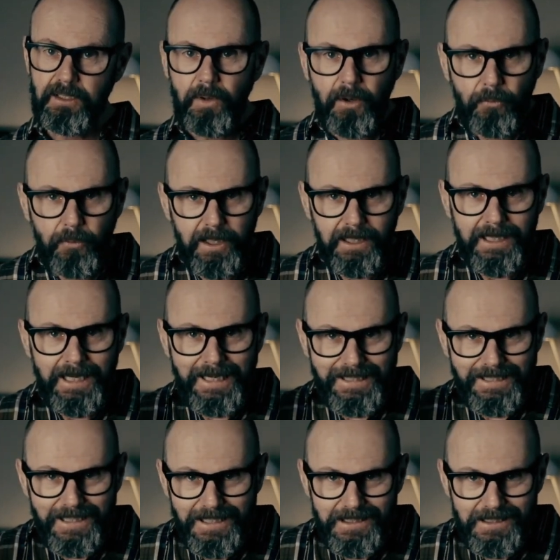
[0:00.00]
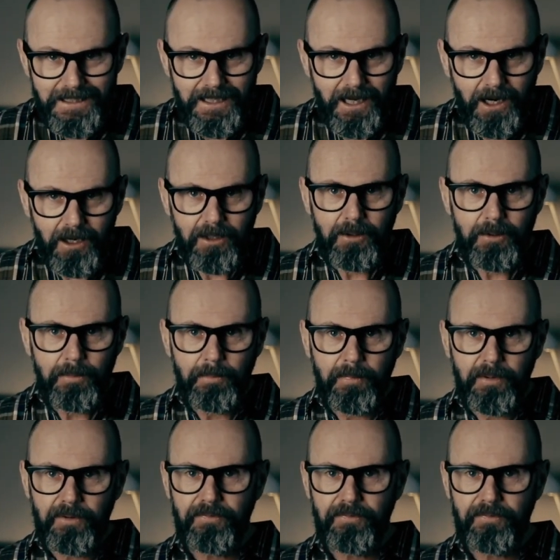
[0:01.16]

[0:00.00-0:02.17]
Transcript: We are really hitting home